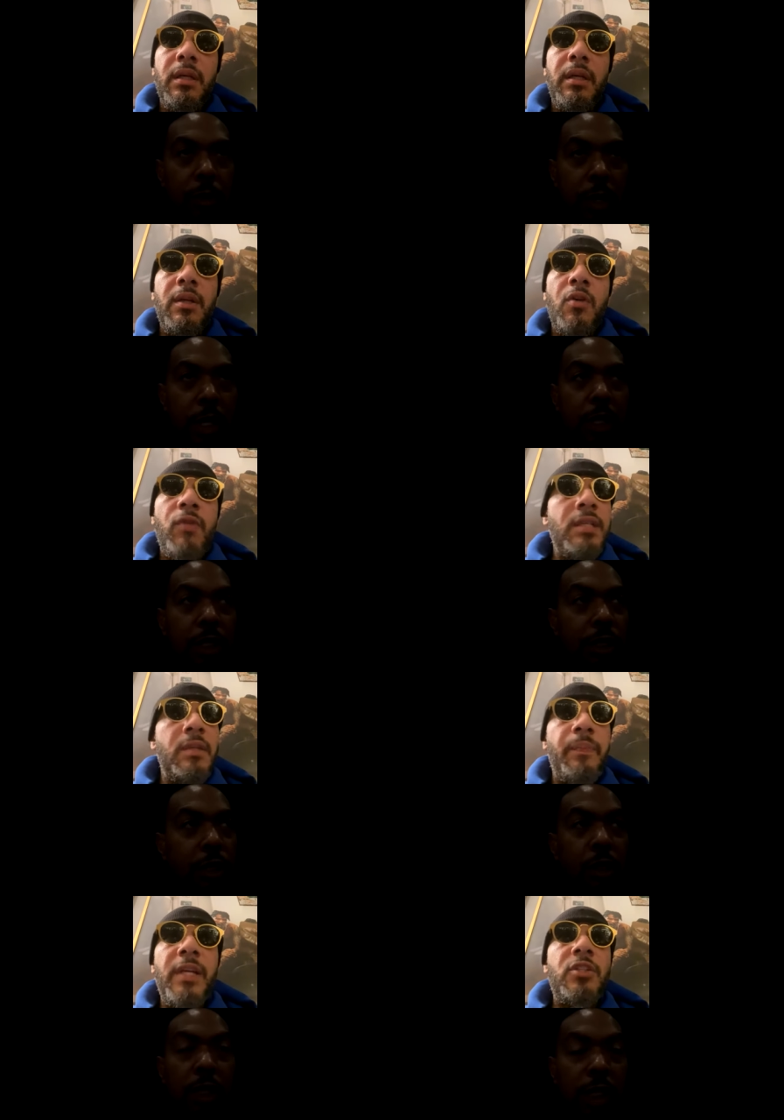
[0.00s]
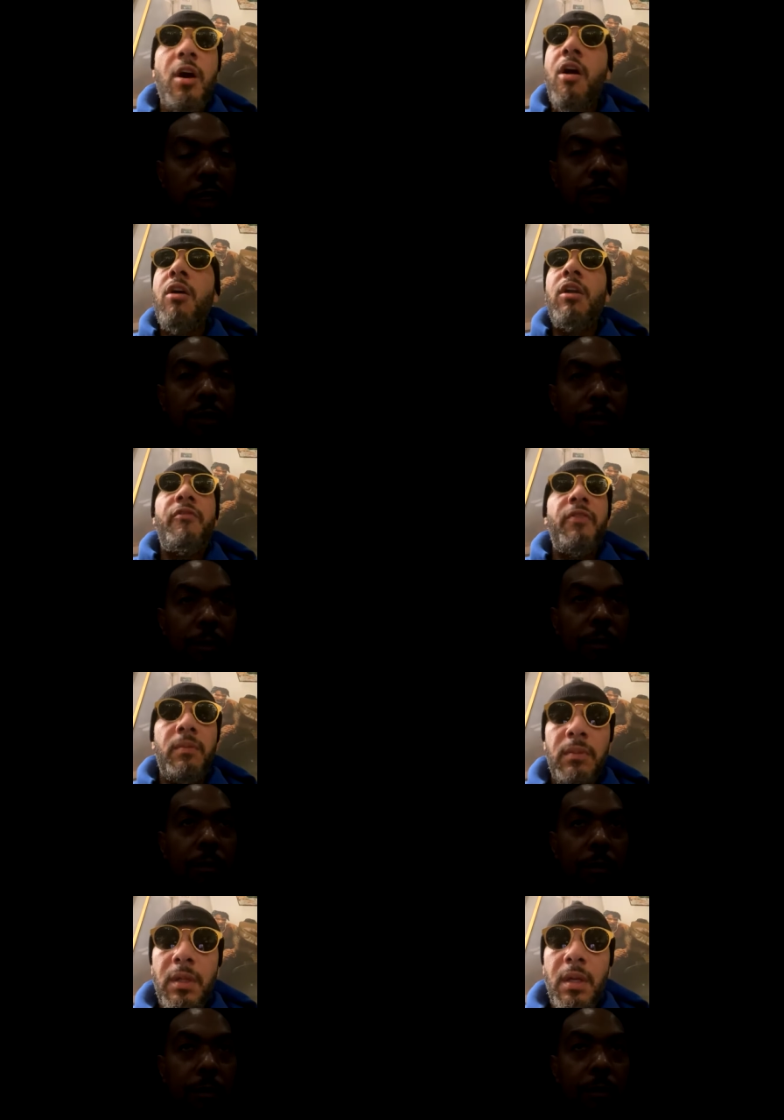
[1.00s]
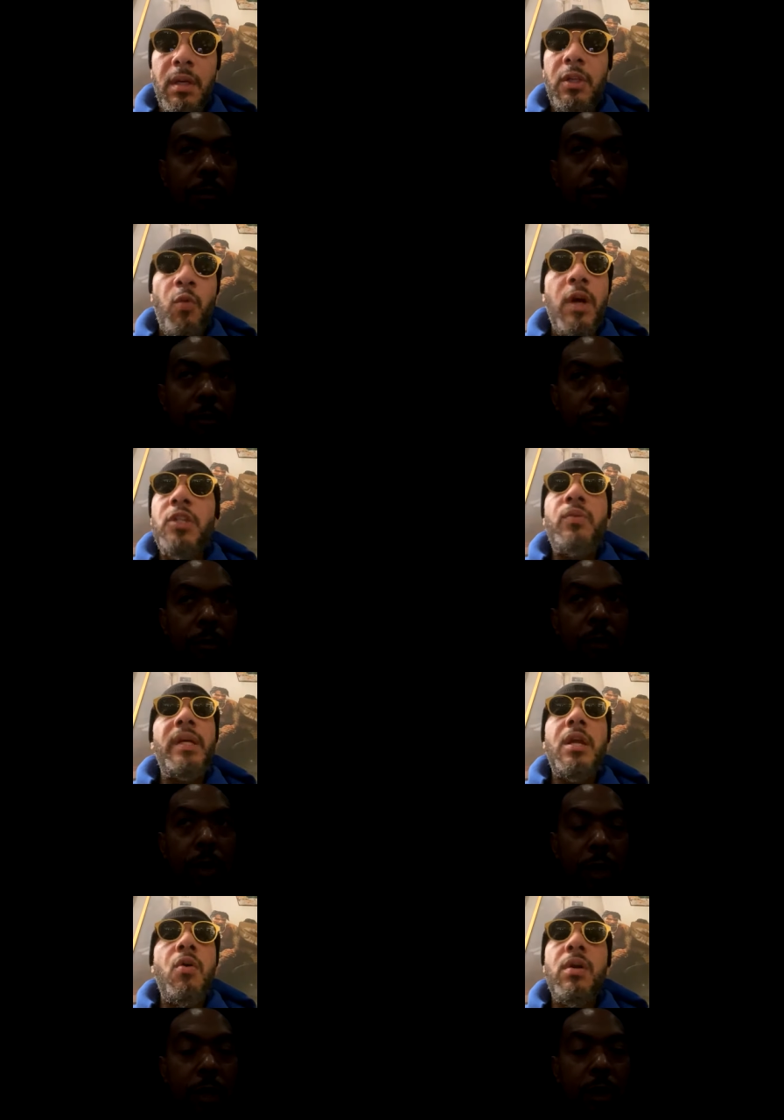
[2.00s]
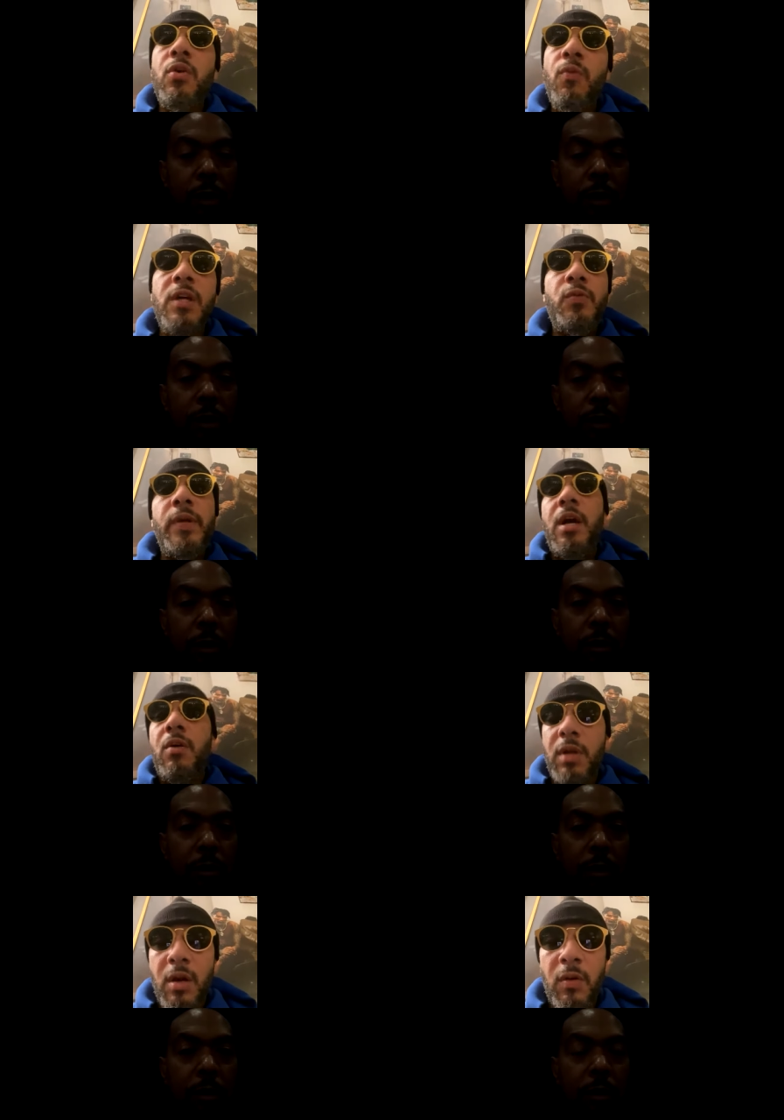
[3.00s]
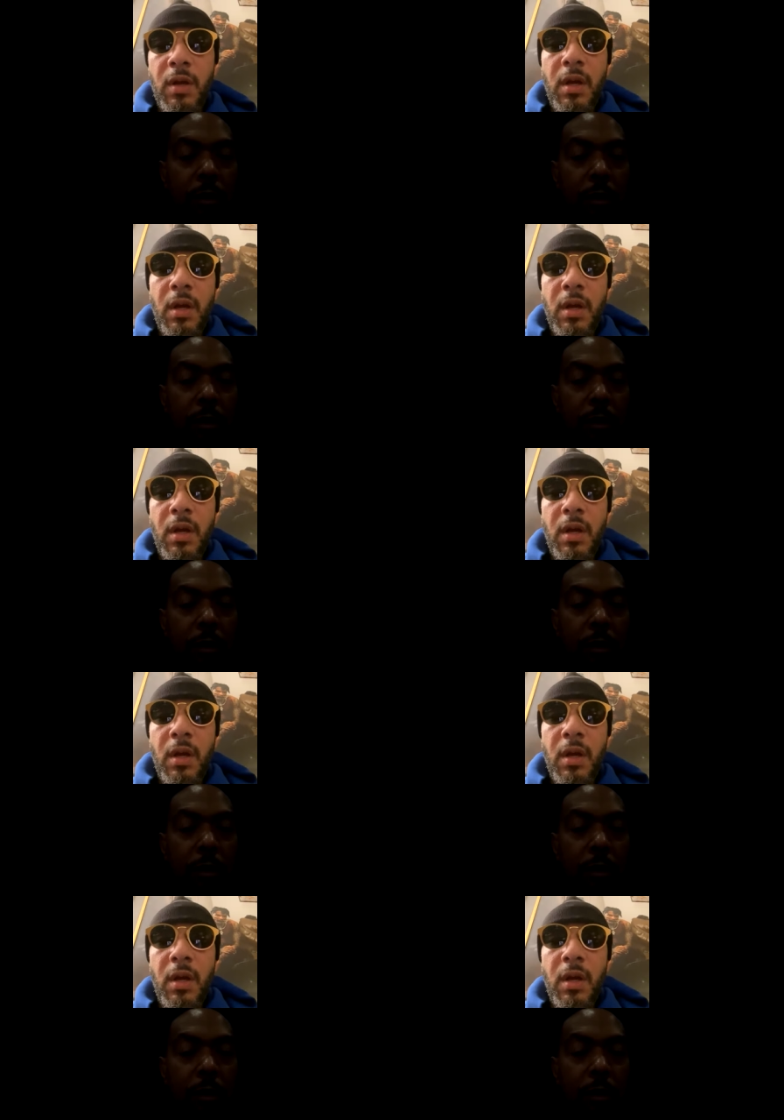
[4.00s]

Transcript: You know, rest sure peace to all of them. The ones we know and the ones we don't know.